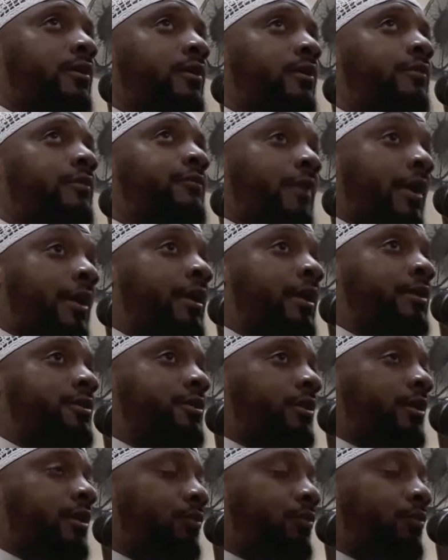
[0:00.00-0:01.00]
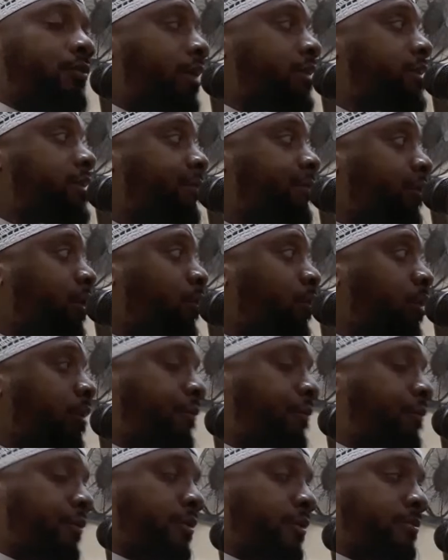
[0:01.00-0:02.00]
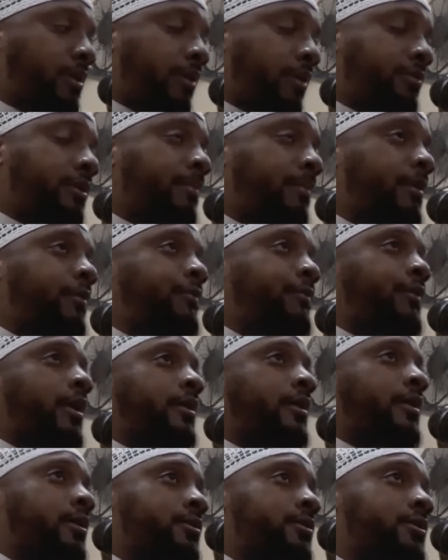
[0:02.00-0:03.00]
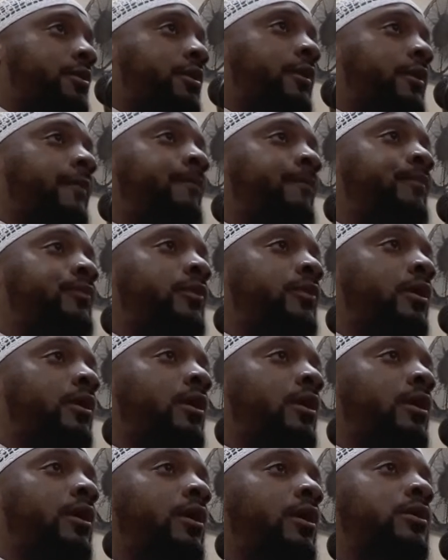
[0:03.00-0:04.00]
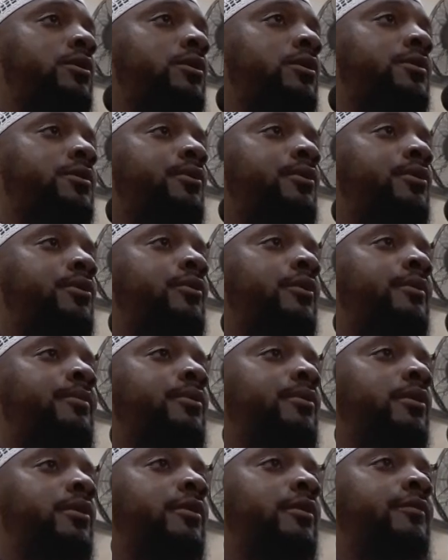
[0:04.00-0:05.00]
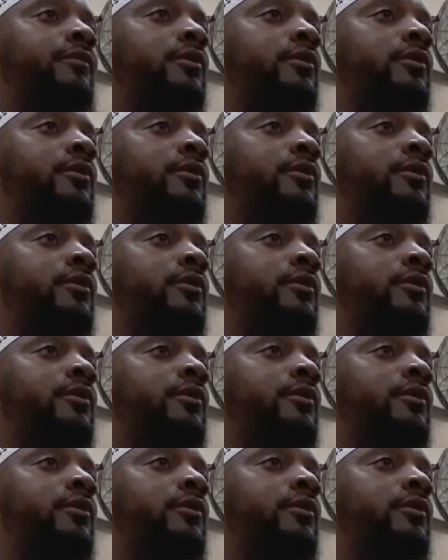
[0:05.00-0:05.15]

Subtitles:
Financially. When I say very well for themselves, I mean financially. It's a program part of